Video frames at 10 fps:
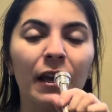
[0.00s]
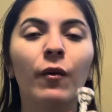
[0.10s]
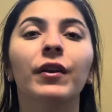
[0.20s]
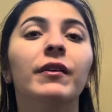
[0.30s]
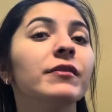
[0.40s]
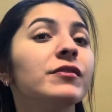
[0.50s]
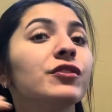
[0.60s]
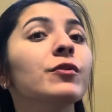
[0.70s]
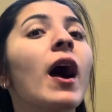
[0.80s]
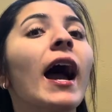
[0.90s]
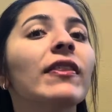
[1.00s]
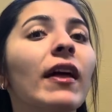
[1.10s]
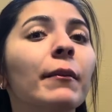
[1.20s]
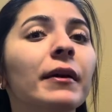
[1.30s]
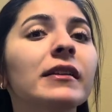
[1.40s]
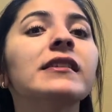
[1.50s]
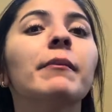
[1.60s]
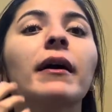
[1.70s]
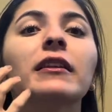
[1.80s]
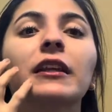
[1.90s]
When it was too high, that means that
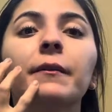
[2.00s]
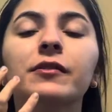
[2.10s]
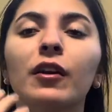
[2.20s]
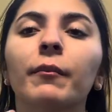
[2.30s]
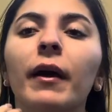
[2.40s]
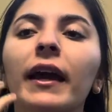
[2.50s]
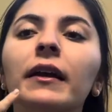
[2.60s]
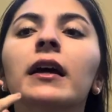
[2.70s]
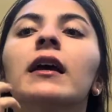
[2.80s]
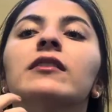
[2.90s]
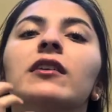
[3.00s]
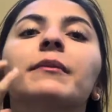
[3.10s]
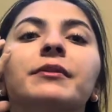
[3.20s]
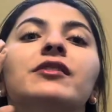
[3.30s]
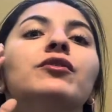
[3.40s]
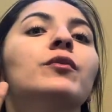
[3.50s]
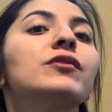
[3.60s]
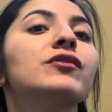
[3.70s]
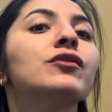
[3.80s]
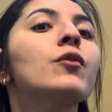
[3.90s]
my lips and my tongue position
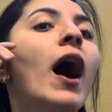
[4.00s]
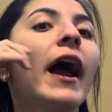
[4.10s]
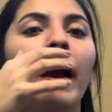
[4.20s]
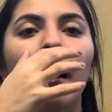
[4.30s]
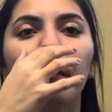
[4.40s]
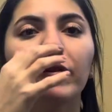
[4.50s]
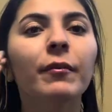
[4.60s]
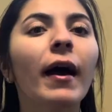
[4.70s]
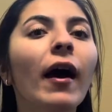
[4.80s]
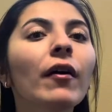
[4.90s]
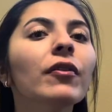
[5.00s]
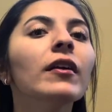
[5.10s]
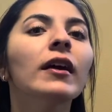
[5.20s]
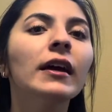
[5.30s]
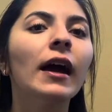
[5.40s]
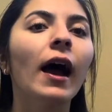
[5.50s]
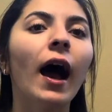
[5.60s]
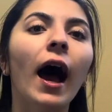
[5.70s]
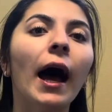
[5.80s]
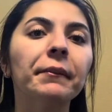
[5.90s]
was too high up in the mouth,
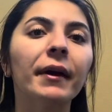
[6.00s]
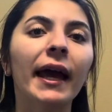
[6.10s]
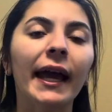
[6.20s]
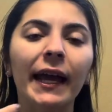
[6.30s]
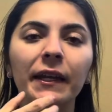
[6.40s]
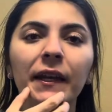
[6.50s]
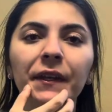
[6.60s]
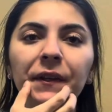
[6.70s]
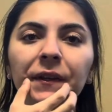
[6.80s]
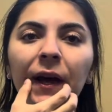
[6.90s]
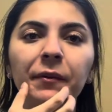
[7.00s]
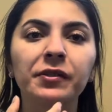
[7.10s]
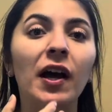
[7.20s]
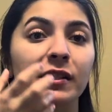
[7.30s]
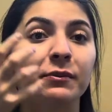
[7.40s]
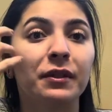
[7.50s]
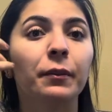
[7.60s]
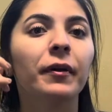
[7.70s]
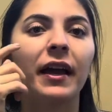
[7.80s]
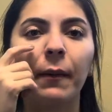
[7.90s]
and that was causing me to
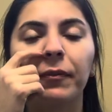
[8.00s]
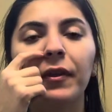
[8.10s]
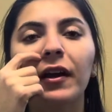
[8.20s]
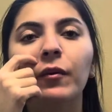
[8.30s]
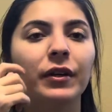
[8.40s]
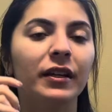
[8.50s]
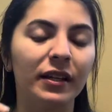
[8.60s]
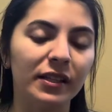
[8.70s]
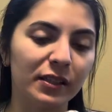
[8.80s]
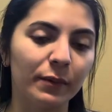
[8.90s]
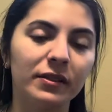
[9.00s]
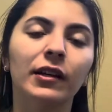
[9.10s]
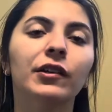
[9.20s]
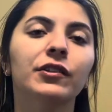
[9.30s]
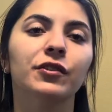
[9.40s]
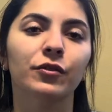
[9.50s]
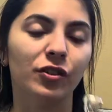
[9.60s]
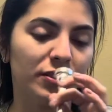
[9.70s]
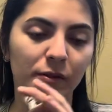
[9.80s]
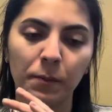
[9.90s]
play up there when it needs to be centered to
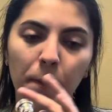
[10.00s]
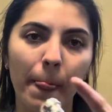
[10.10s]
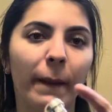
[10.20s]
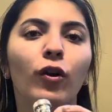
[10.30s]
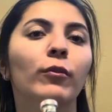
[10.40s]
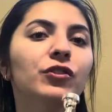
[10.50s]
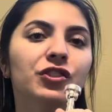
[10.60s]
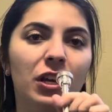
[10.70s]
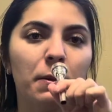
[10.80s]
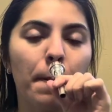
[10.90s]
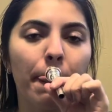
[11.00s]
just a normal G.